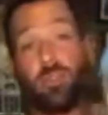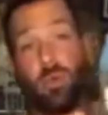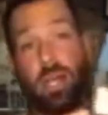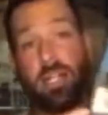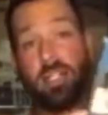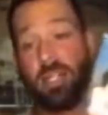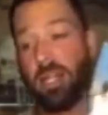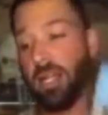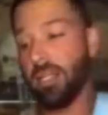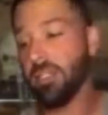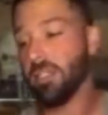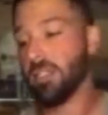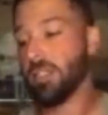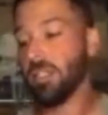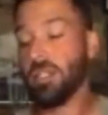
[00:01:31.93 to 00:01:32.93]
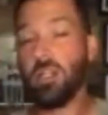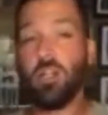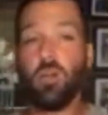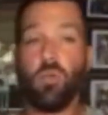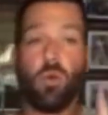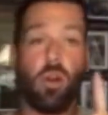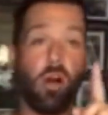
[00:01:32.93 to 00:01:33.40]
away today.
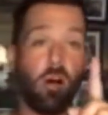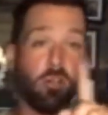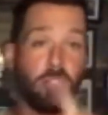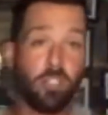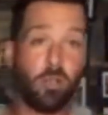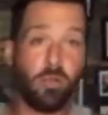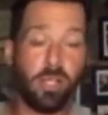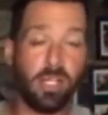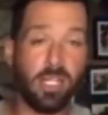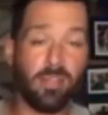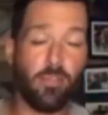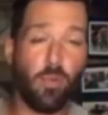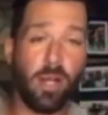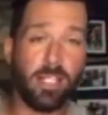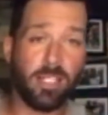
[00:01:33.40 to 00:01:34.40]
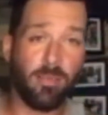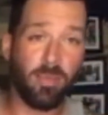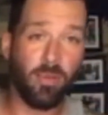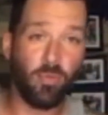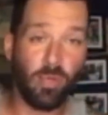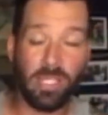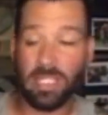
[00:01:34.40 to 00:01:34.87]
We're also going to give away
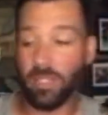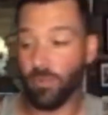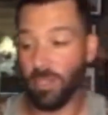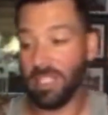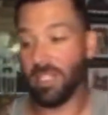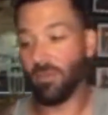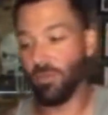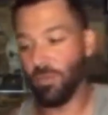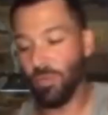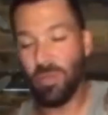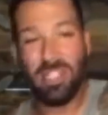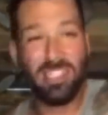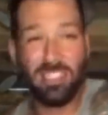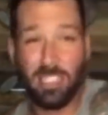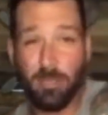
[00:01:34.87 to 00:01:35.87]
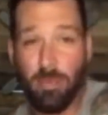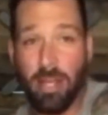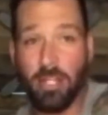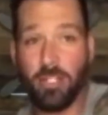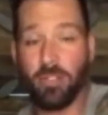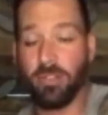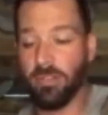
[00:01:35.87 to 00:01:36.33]
something really, really, really
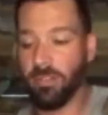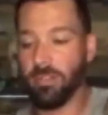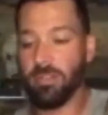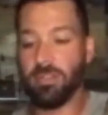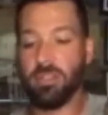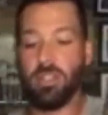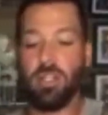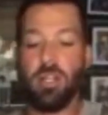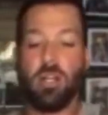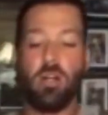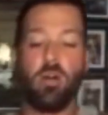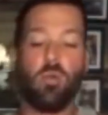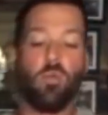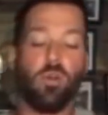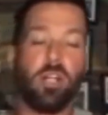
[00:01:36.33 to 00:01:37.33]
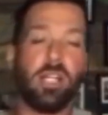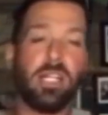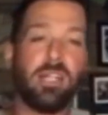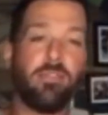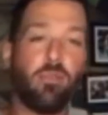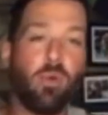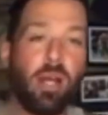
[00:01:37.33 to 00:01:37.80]
special. We're going to
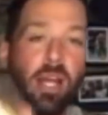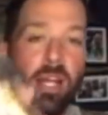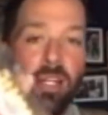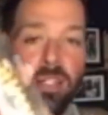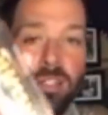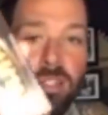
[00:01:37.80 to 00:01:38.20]
give away